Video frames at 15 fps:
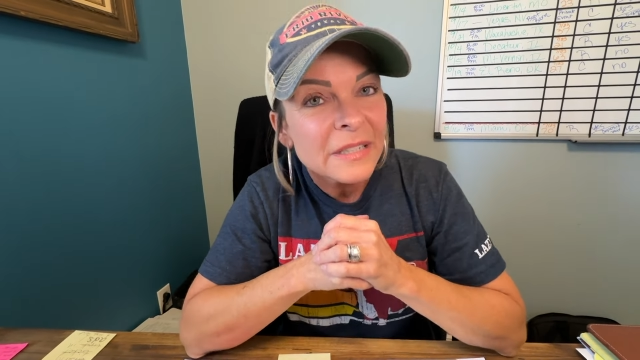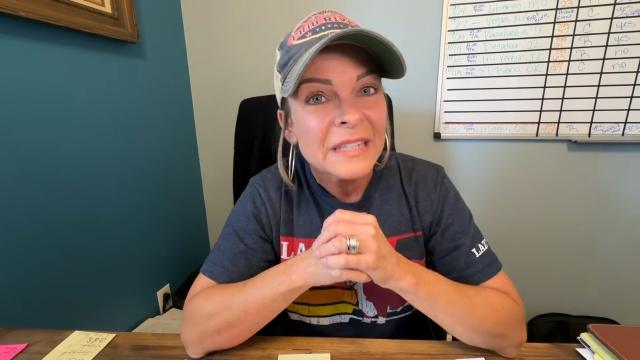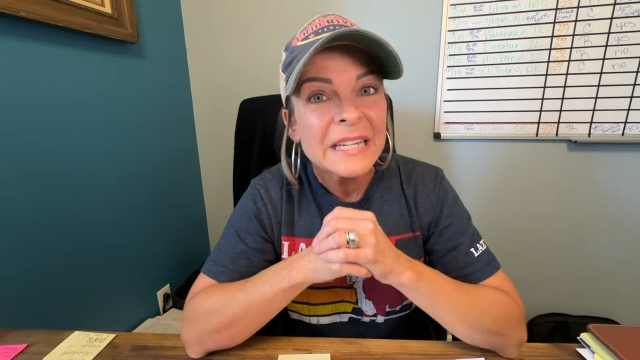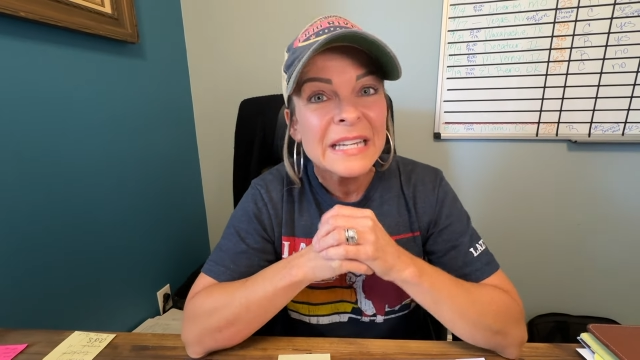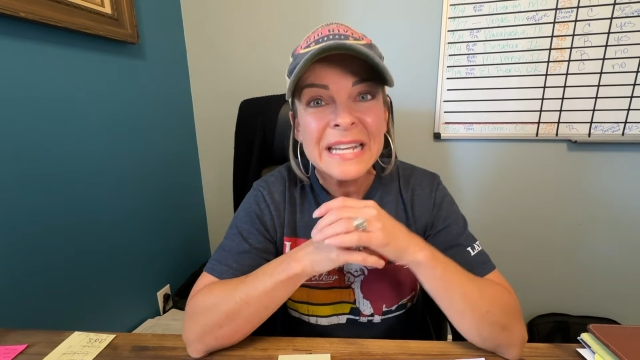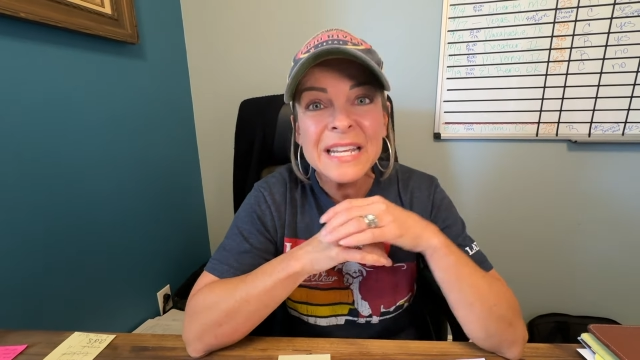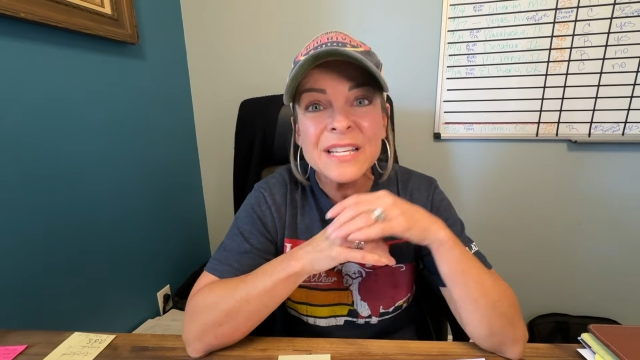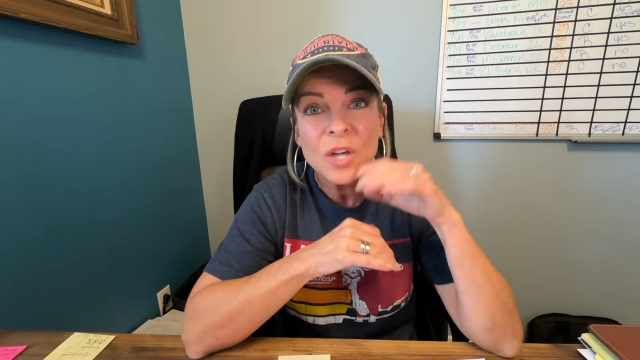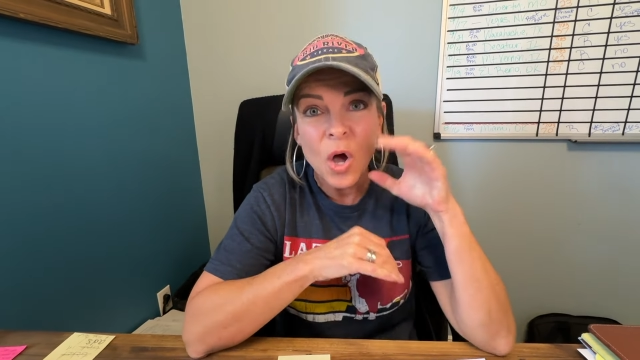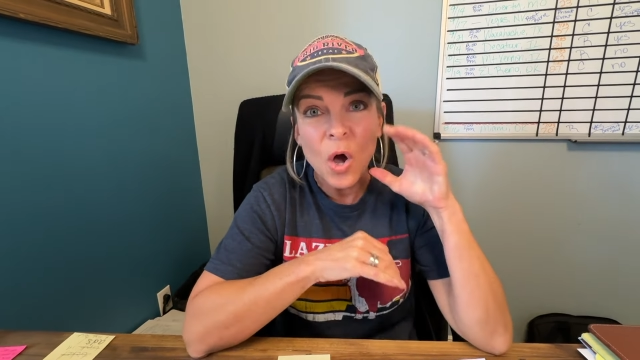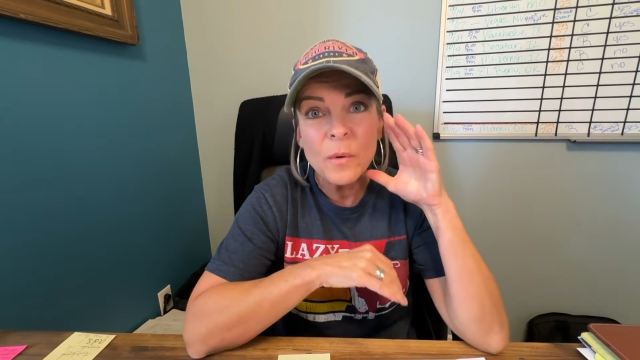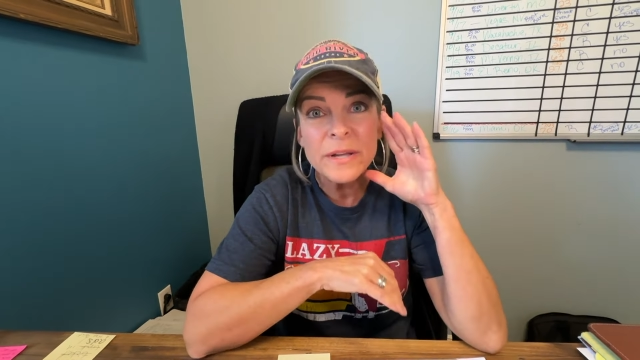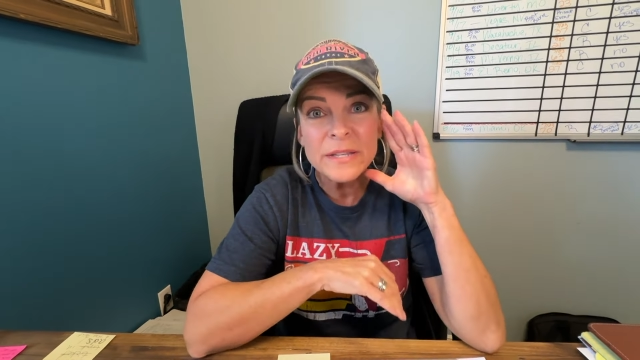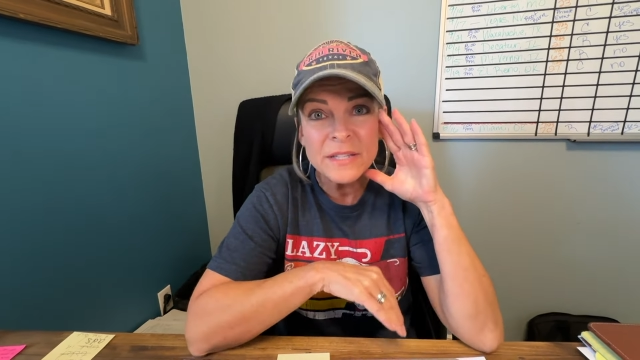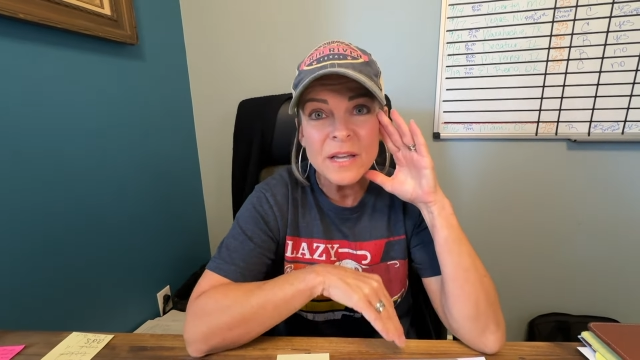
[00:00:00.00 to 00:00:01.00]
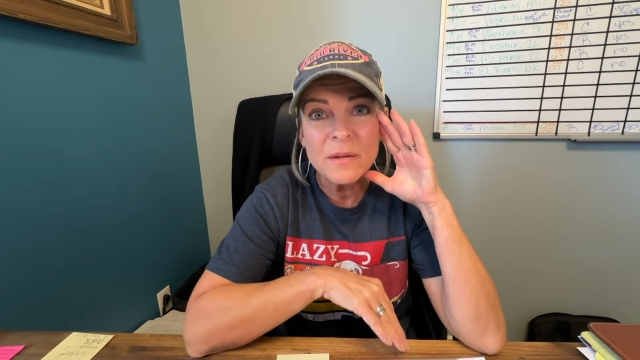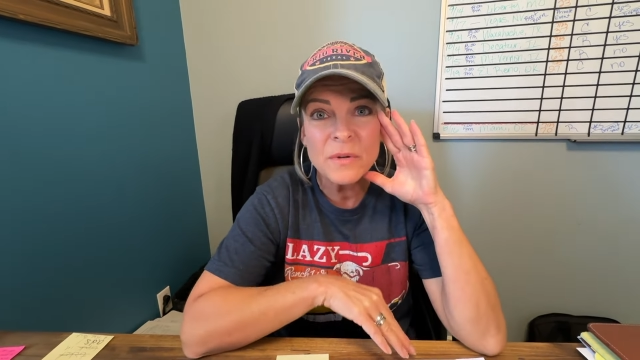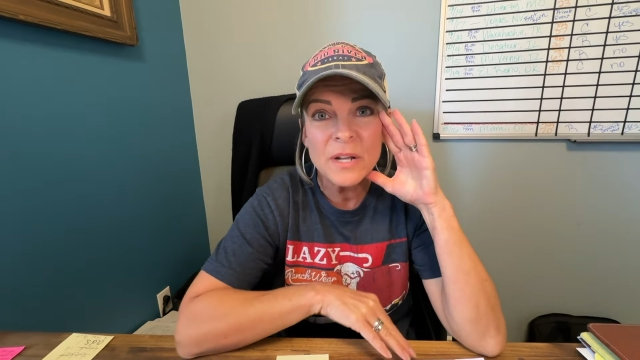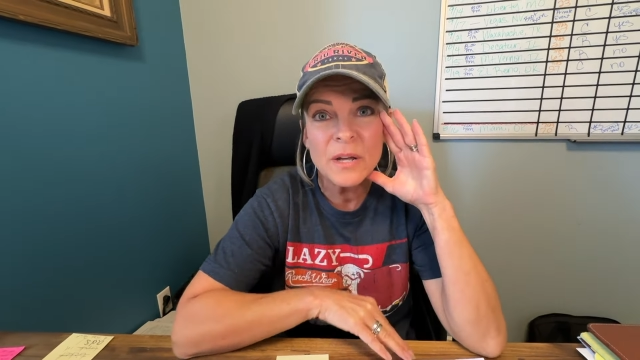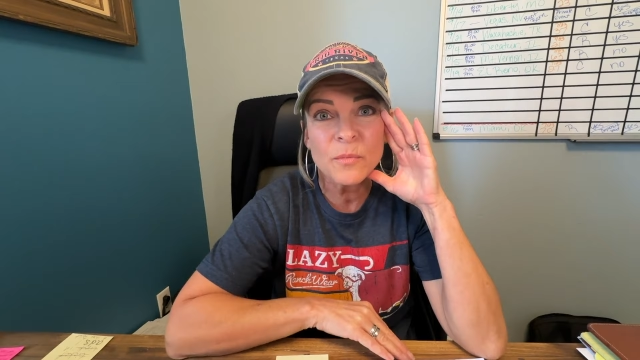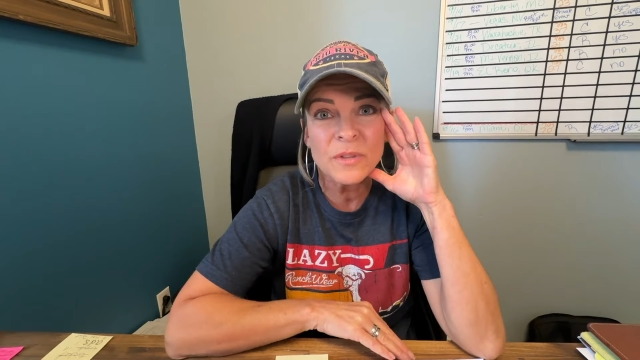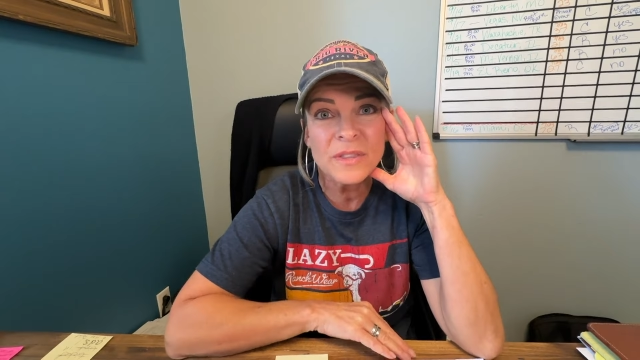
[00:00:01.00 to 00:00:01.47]
and he's always
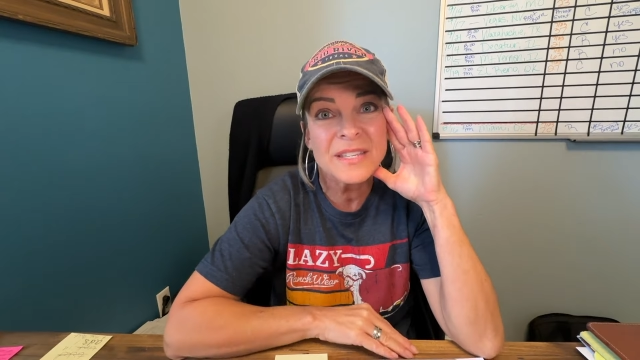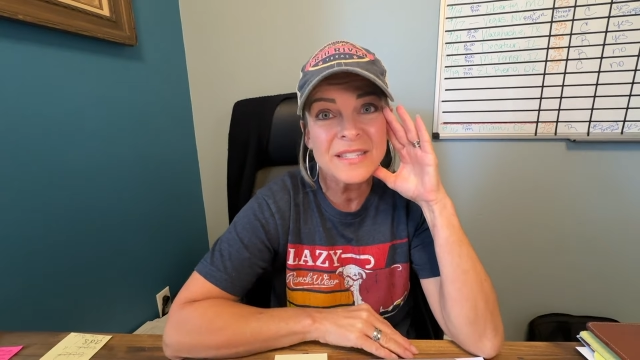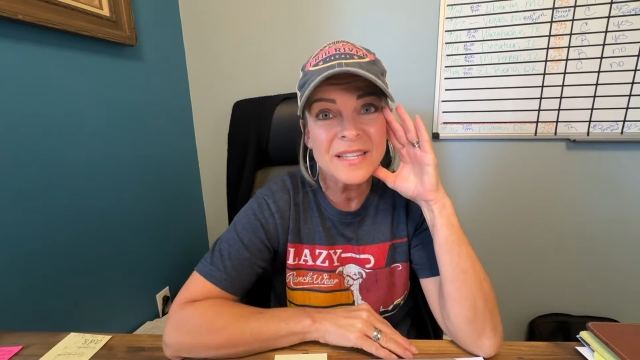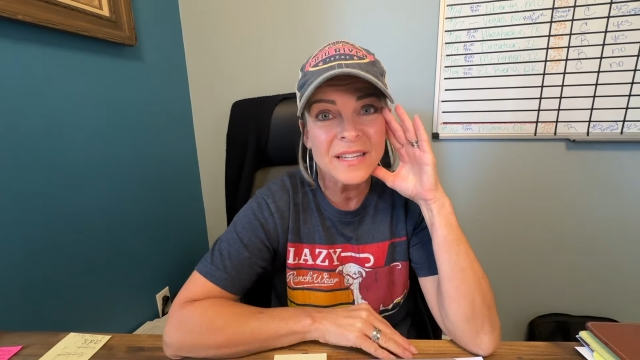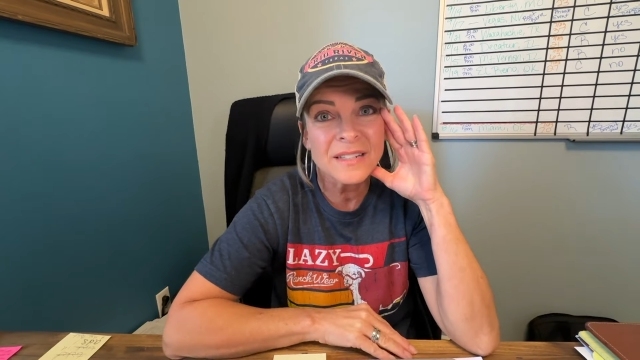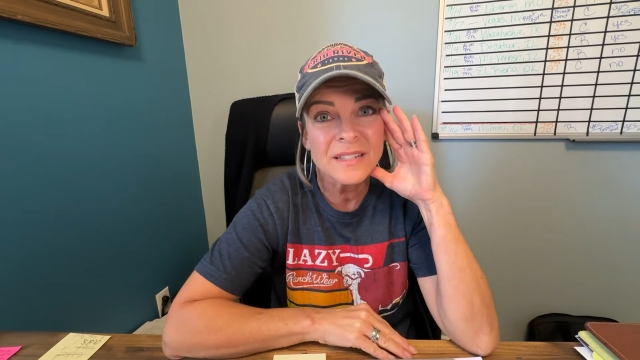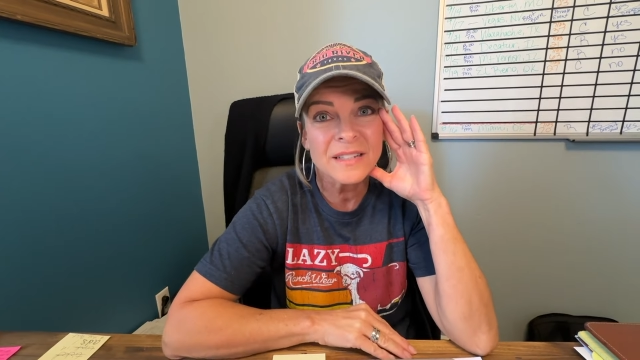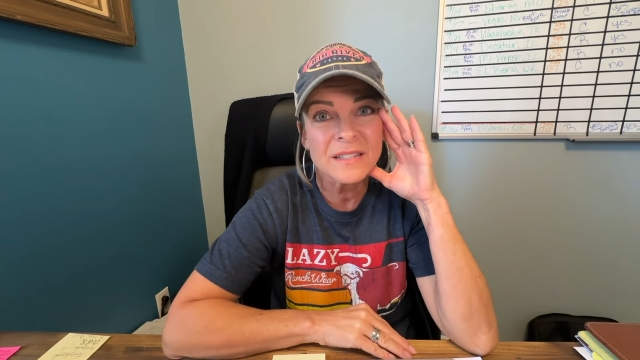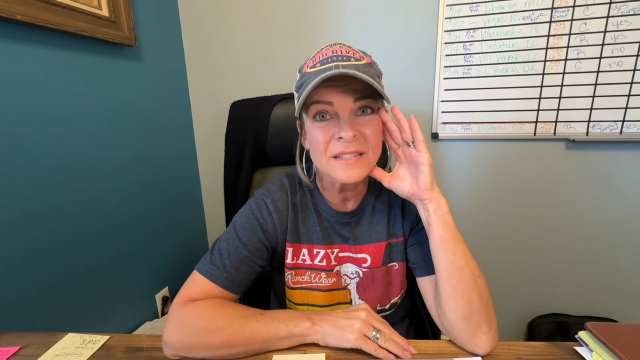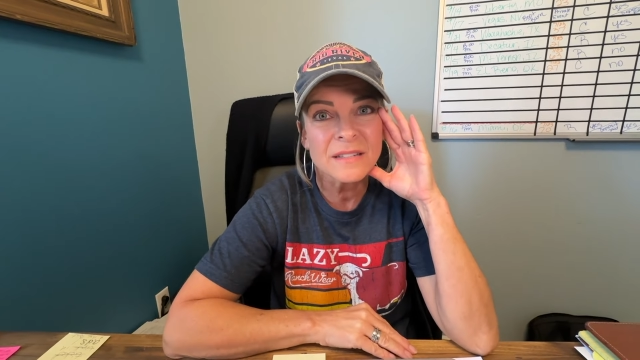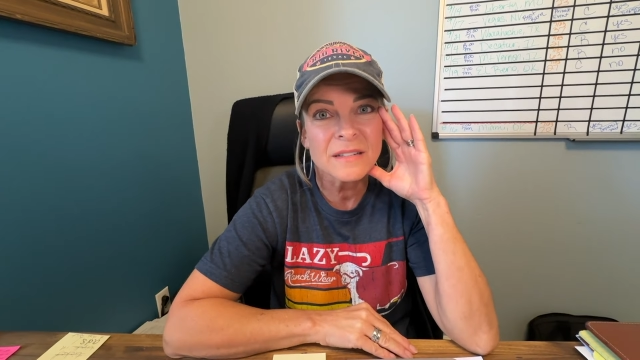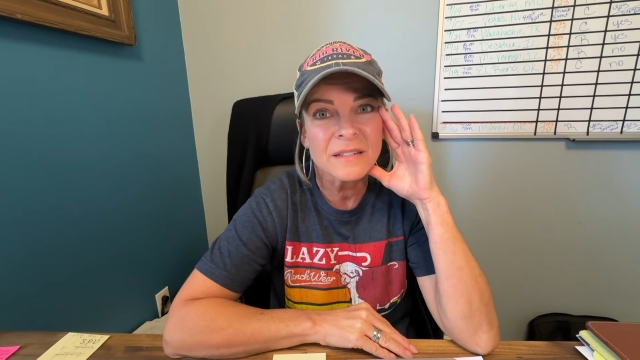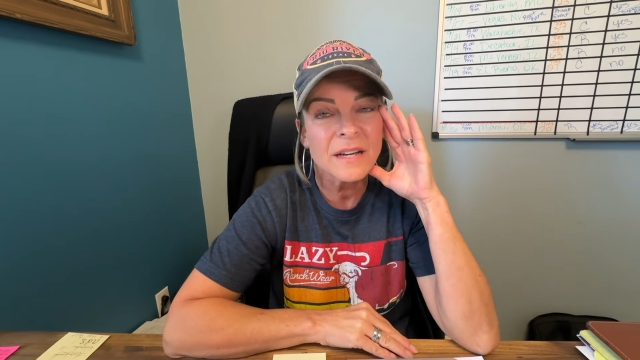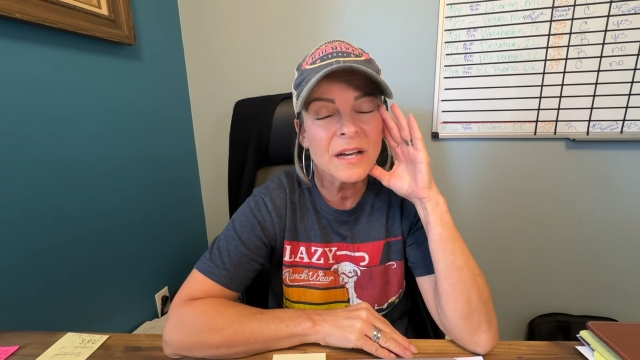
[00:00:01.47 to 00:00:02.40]
coming up with these ideas.